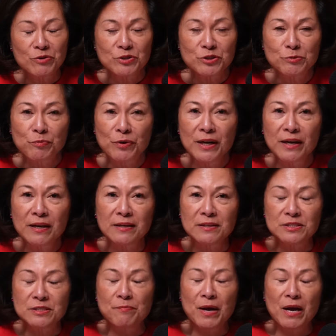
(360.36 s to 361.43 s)
spring,
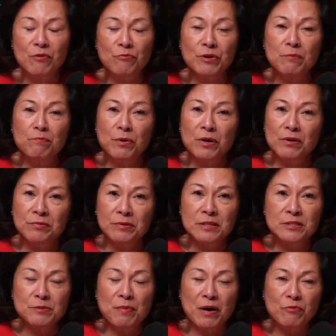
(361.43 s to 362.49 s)
it's about rebirth,
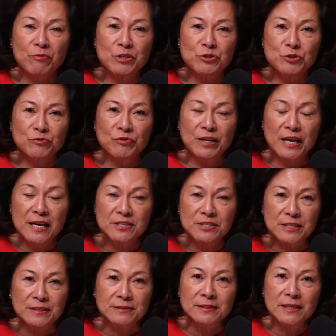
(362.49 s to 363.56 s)
it's about
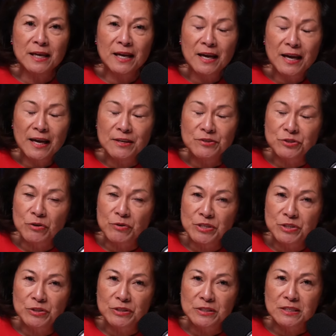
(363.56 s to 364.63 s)
rejuvenation. And it's always
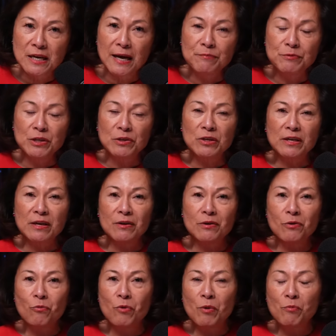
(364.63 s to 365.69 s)
a good time to look at
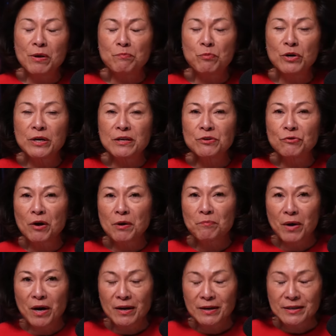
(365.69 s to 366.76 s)
what we put into our
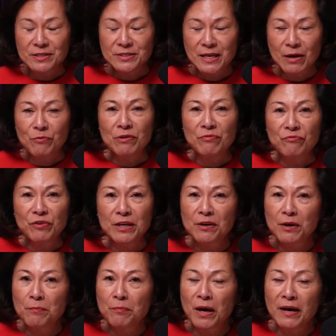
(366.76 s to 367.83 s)
bodies, how we feed
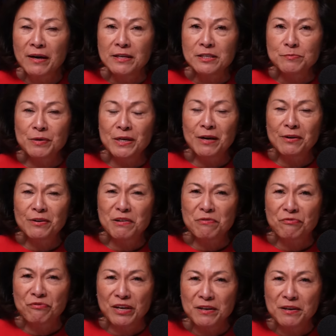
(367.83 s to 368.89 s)
our bodies, but not only
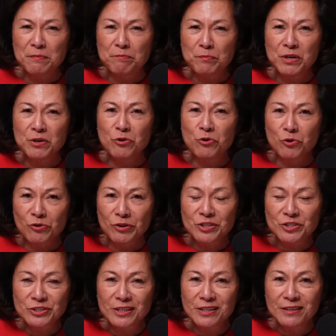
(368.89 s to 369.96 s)
feed it, but
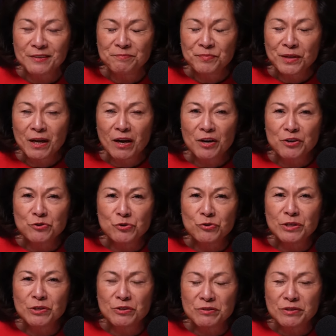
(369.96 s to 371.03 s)
nourish it. Are you
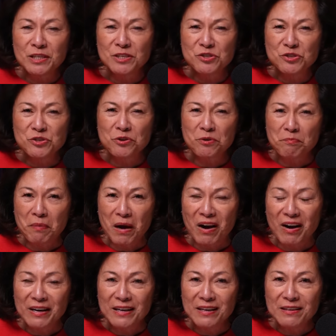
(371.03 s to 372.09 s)
doing good things to your
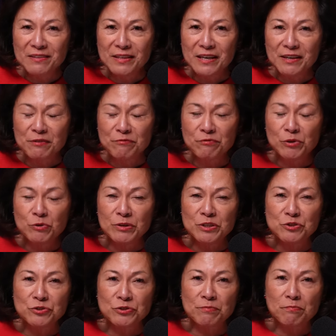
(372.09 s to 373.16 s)
body that
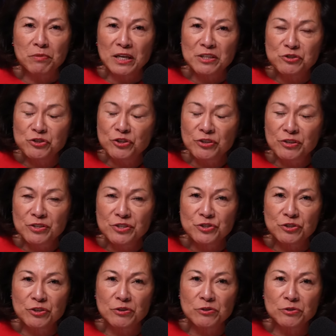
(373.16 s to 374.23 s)
influence your blood sugars,
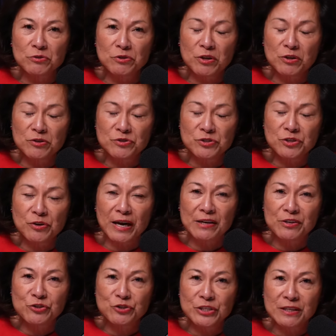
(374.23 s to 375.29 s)
your glucose, your
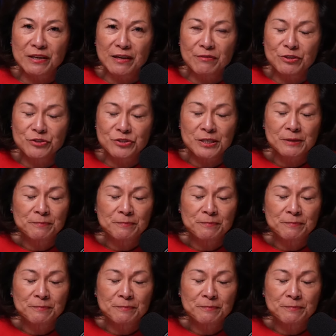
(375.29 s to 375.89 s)
energy levels?